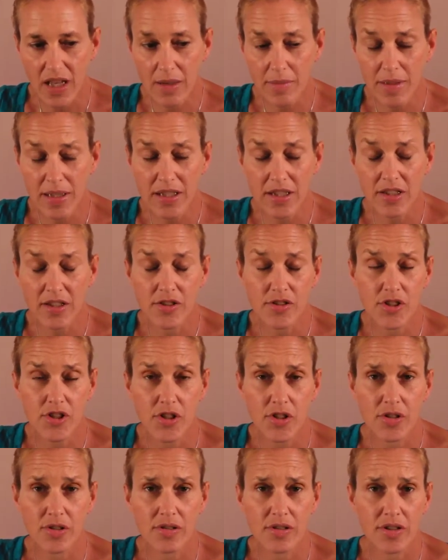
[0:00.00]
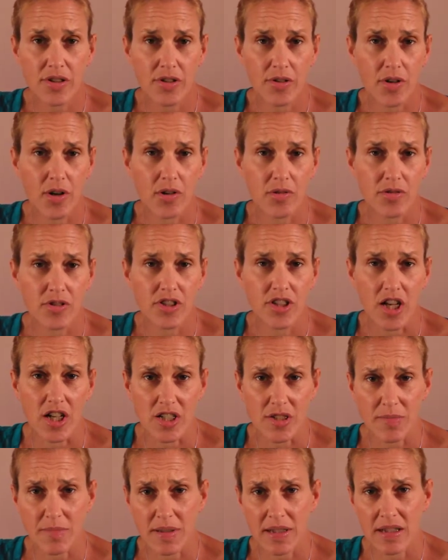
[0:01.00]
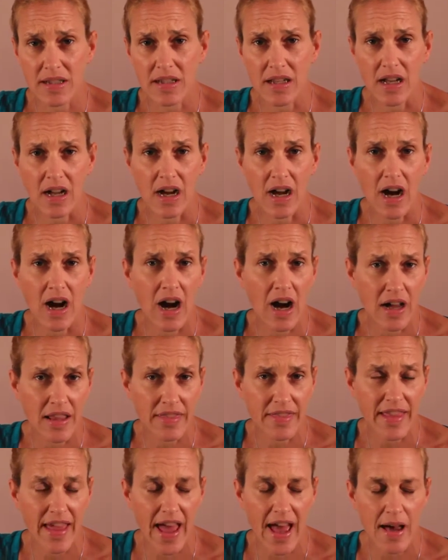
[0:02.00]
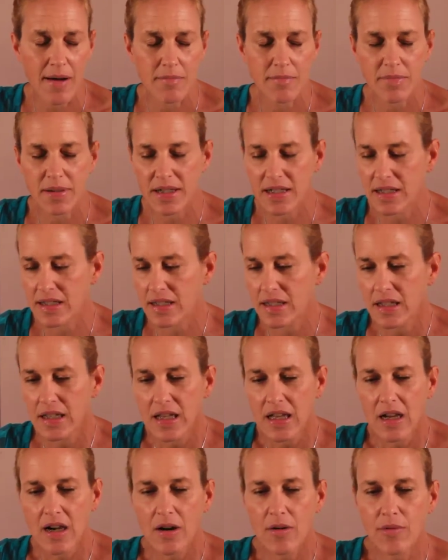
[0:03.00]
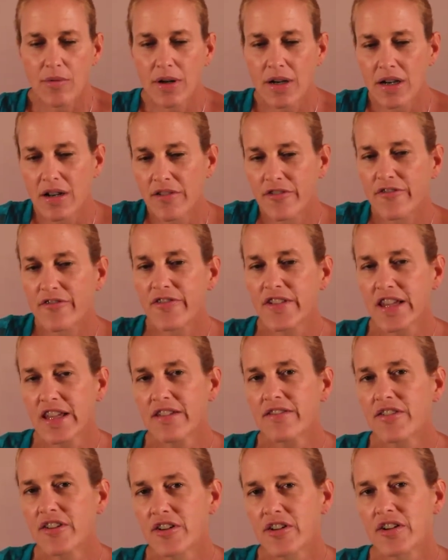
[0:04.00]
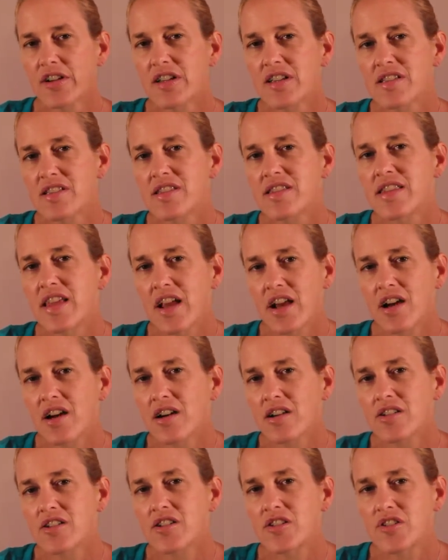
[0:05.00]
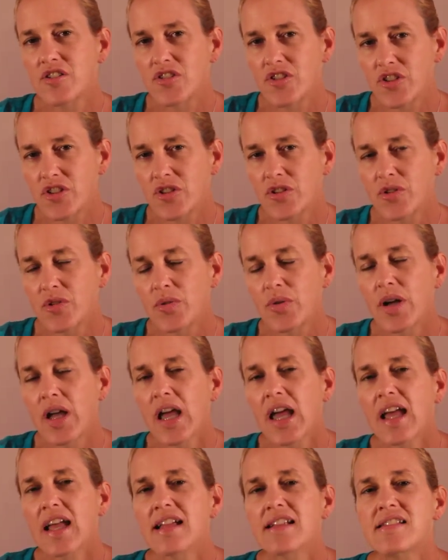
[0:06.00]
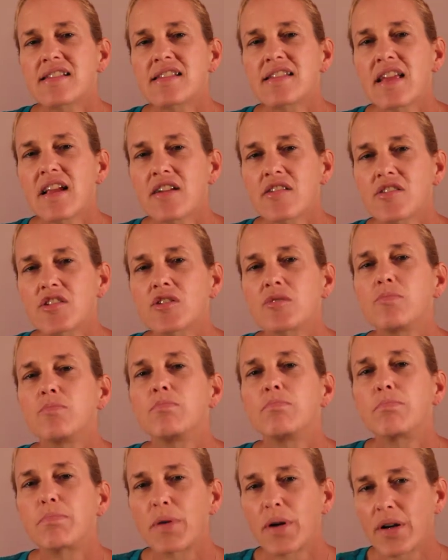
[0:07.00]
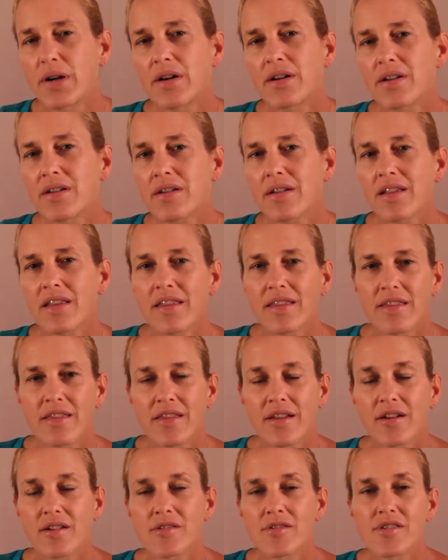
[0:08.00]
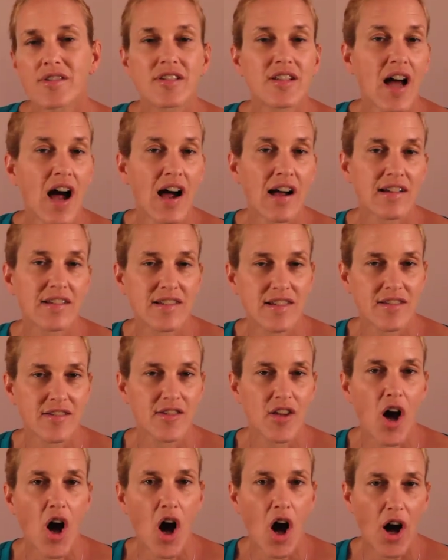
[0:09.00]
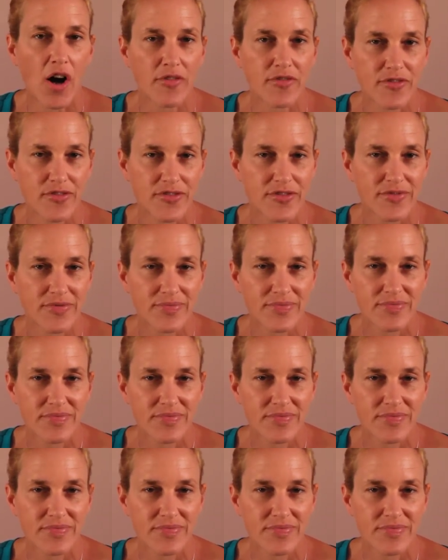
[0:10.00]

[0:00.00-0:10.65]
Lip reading: mean, use your own judgment on that. But what a fever is there to do, it's there to burn those toxins off.